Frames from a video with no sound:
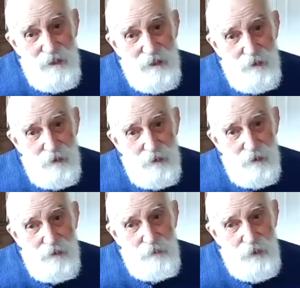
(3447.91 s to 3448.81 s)
God
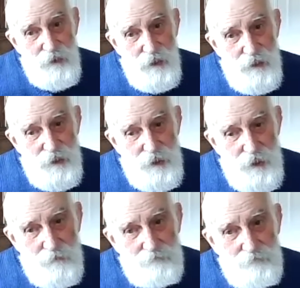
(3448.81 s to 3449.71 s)
will judge.
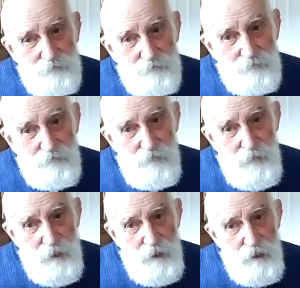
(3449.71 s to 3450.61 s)

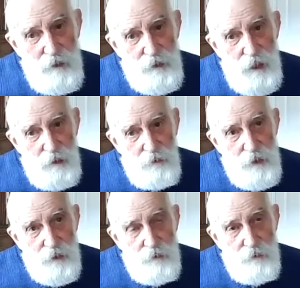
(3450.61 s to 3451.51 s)
You see, how can
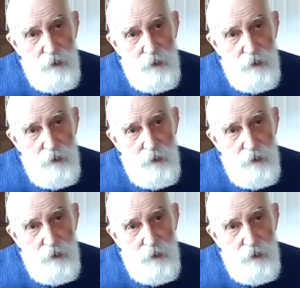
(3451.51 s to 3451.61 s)
you?